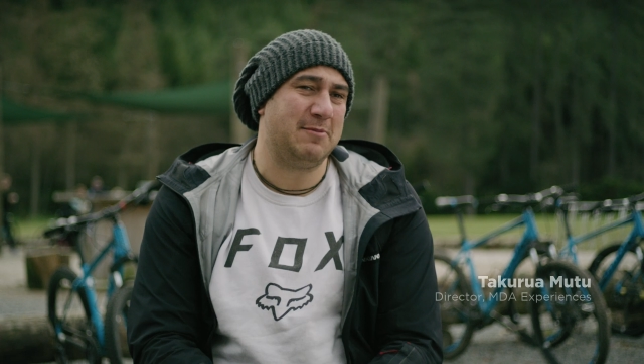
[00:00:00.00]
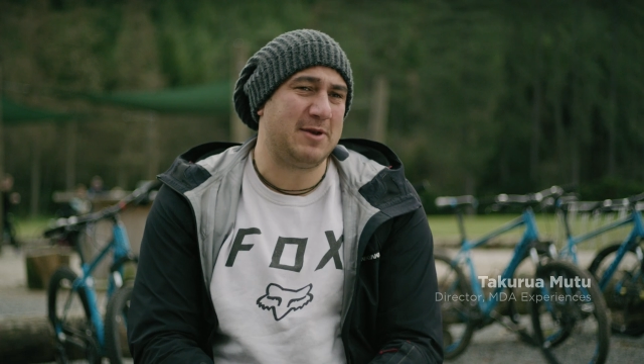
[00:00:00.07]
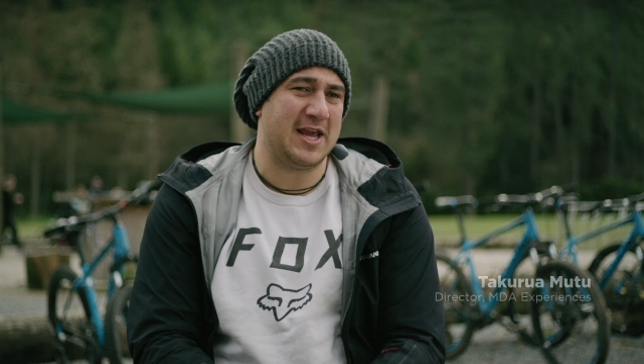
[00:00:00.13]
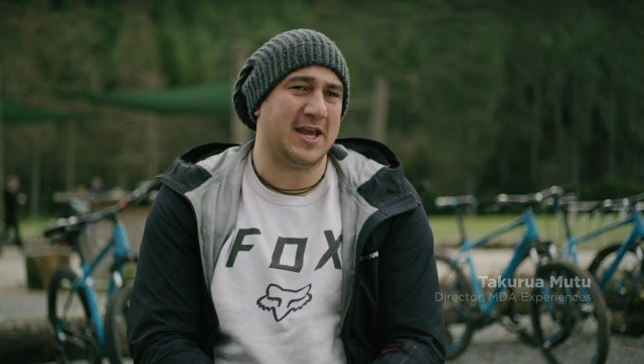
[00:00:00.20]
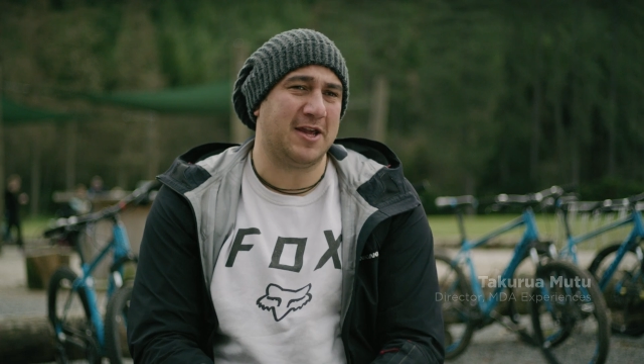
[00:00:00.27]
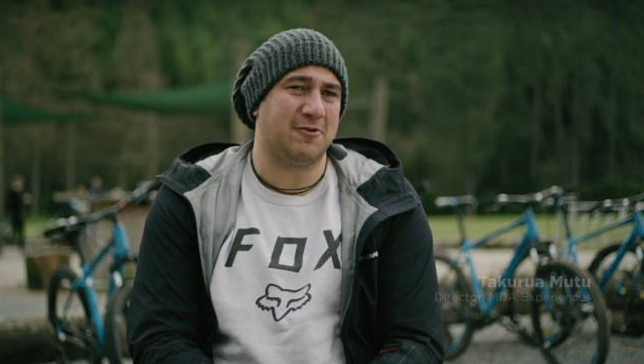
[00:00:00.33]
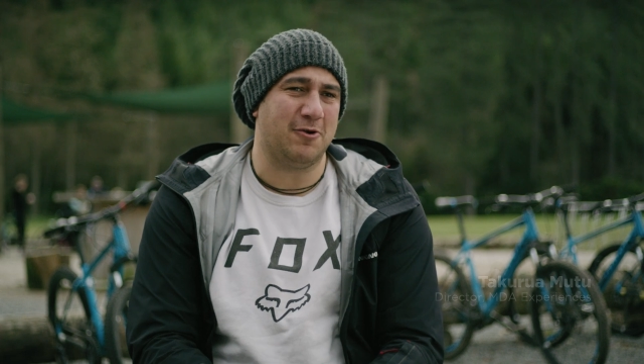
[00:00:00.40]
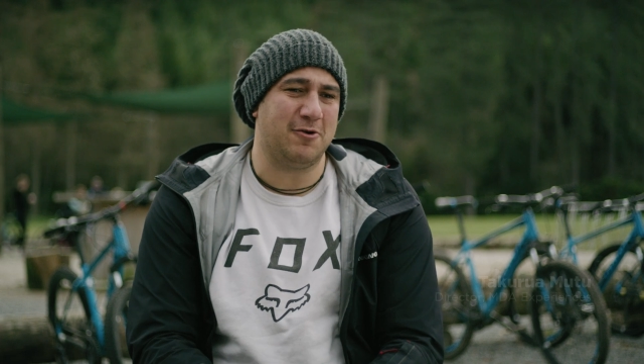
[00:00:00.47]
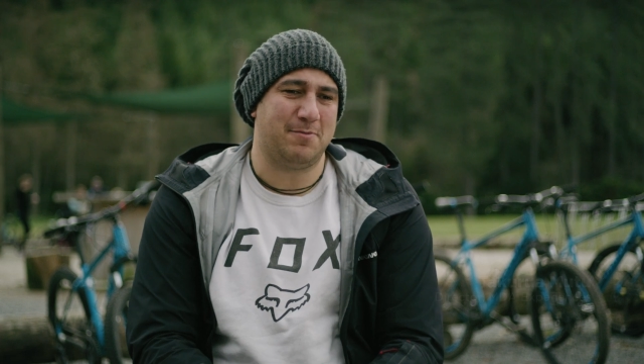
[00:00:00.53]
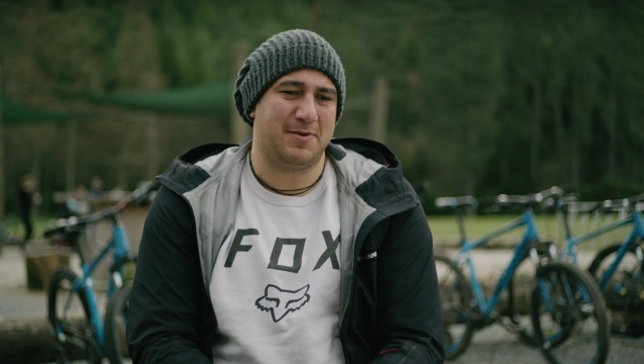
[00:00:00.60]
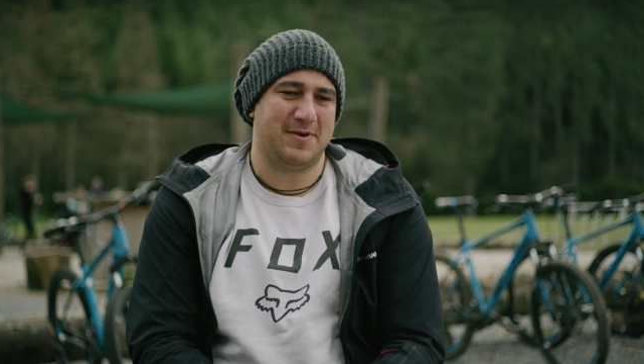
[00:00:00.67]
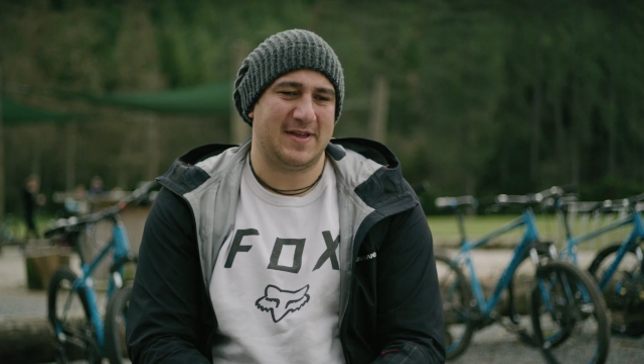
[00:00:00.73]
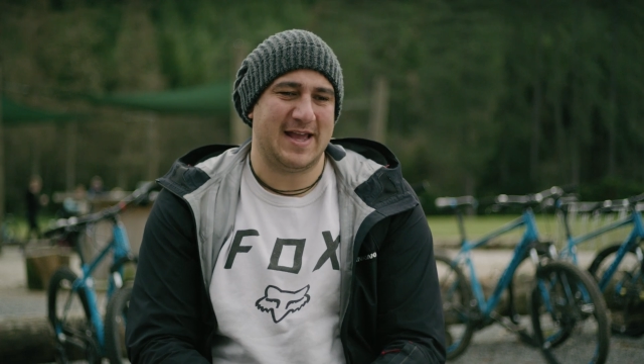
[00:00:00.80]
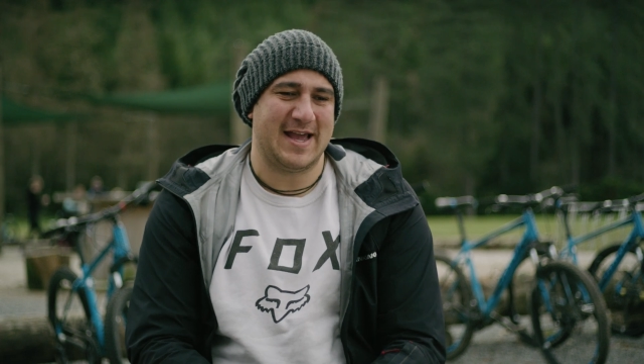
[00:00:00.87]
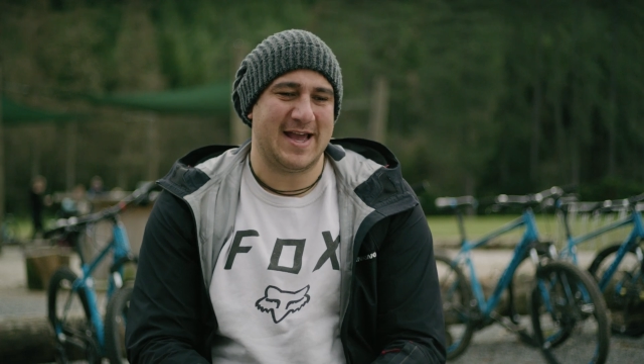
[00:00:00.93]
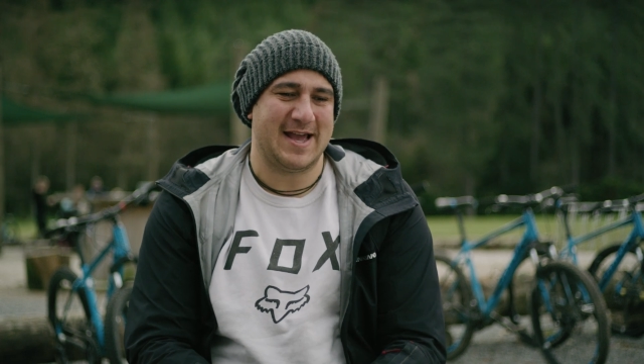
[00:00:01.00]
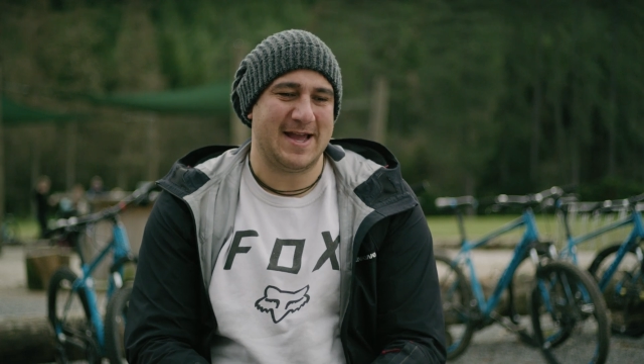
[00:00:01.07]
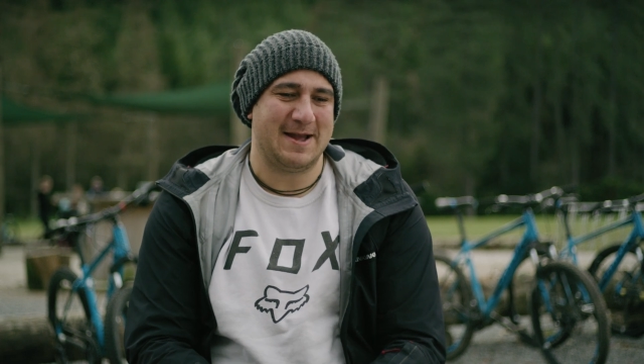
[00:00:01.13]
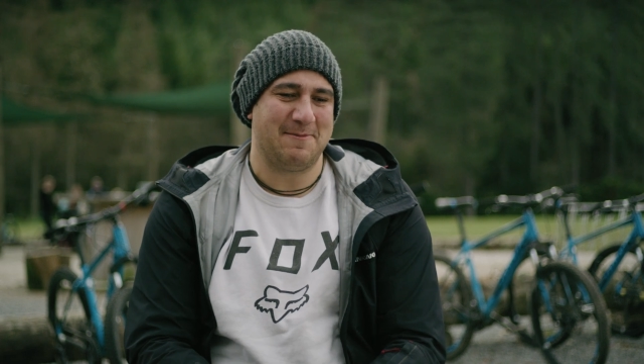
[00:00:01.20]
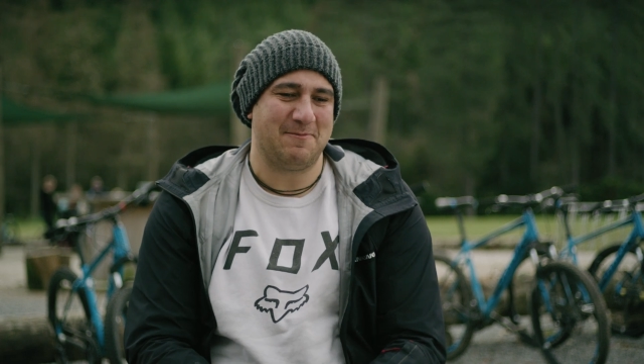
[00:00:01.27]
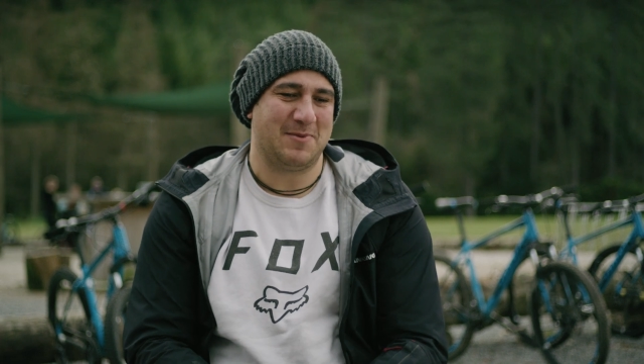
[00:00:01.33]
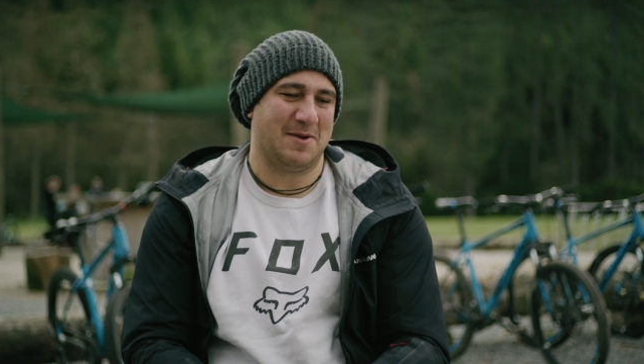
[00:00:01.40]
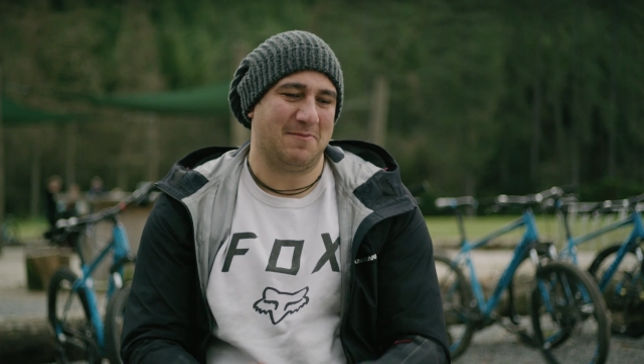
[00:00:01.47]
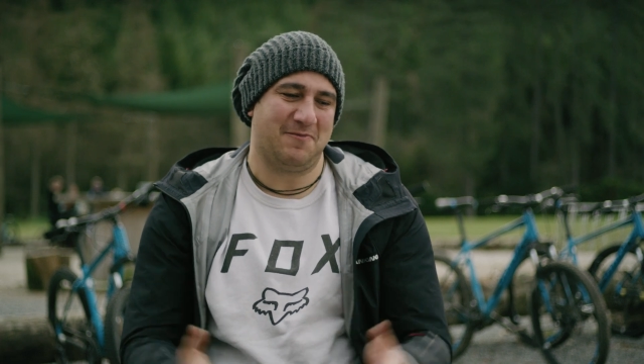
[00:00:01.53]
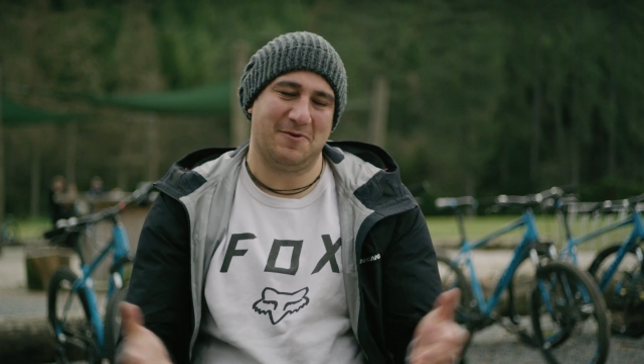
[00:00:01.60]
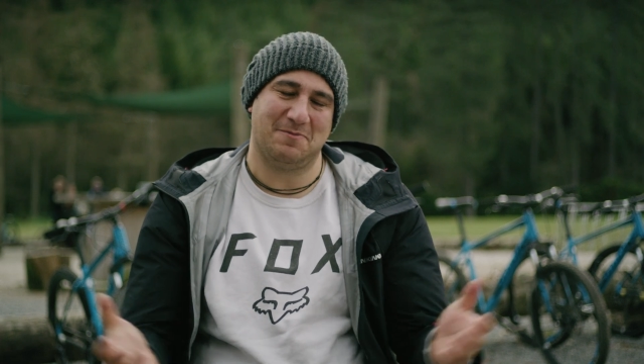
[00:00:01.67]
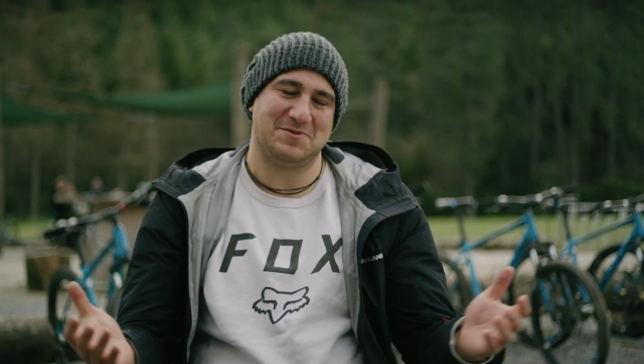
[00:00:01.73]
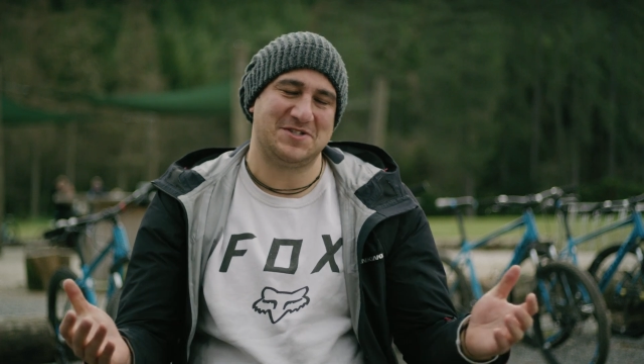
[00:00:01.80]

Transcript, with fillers: MDA Group. Um, I'm from